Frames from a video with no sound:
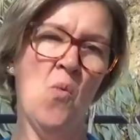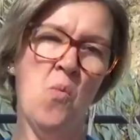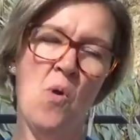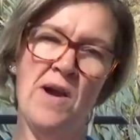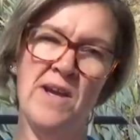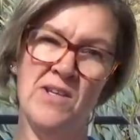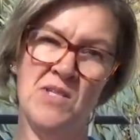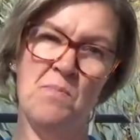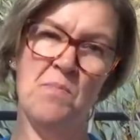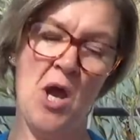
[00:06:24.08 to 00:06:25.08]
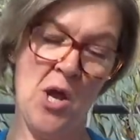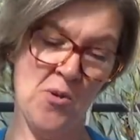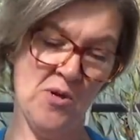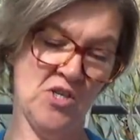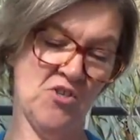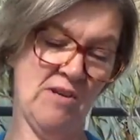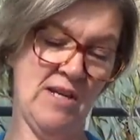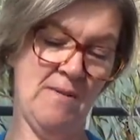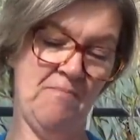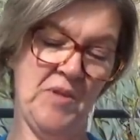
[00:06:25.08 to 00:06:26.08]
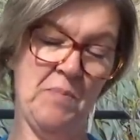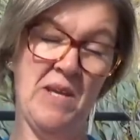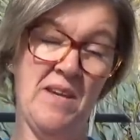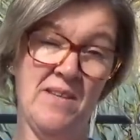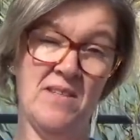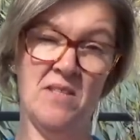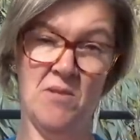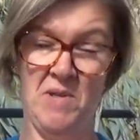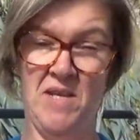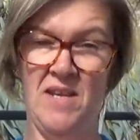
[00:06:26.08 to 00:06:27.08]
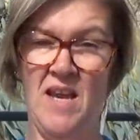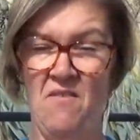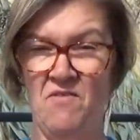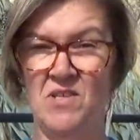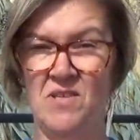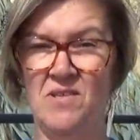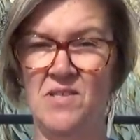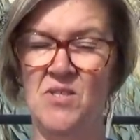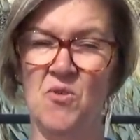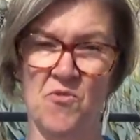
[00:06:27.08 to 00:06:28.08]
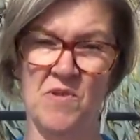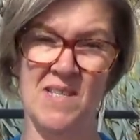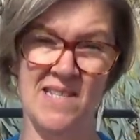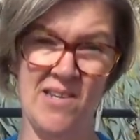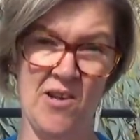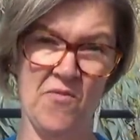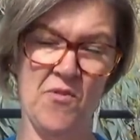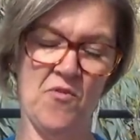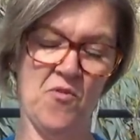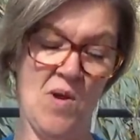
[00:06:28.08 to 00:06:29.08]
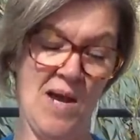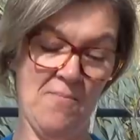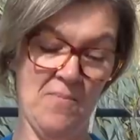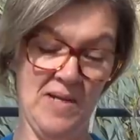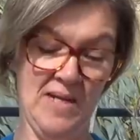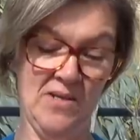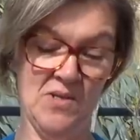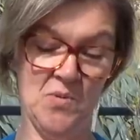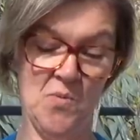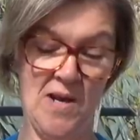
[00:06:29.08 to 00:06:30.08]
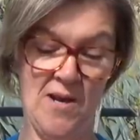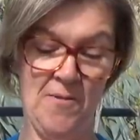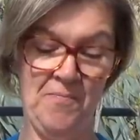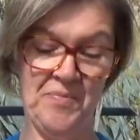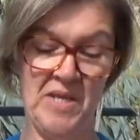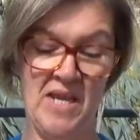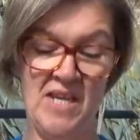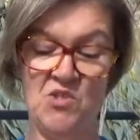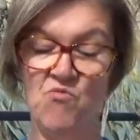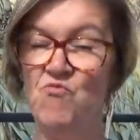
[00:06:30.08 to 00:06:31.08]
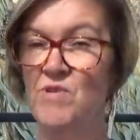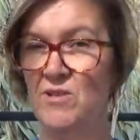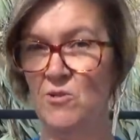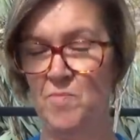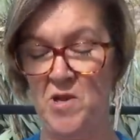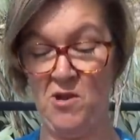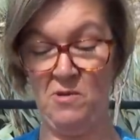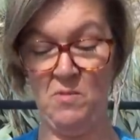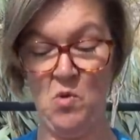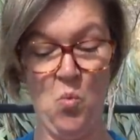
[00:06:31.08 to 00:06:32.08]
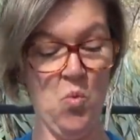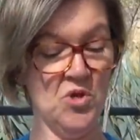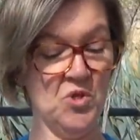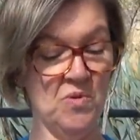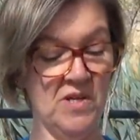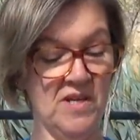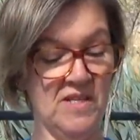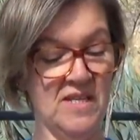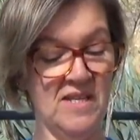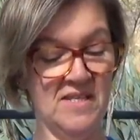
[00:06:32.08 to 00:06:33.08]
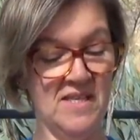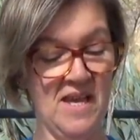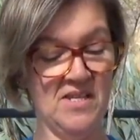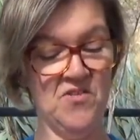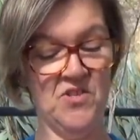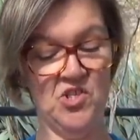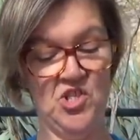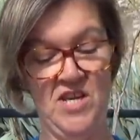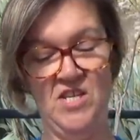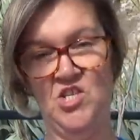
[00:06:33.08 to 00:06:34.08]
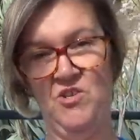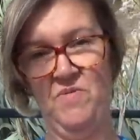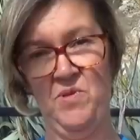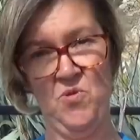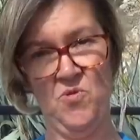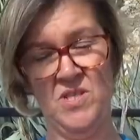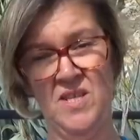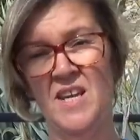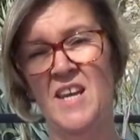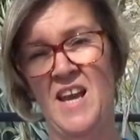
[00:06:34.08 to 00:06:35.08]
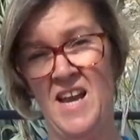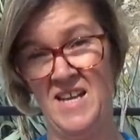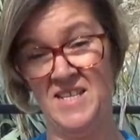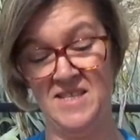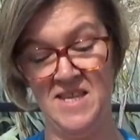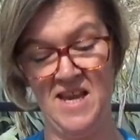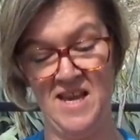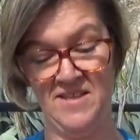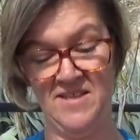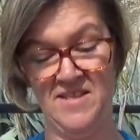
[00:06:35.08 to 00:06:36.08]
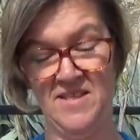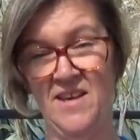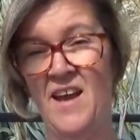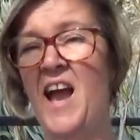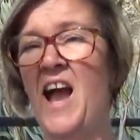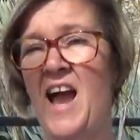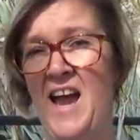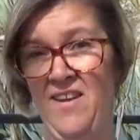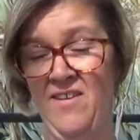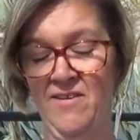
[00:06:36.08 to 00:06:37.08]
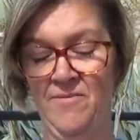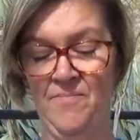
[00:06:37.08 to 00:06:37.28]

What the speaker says: Wyatt's poetry appears to be evidence of his love for Anne Boleyn as well. His riddle poem, "What word is that that changeth not?" has the answer, Anna.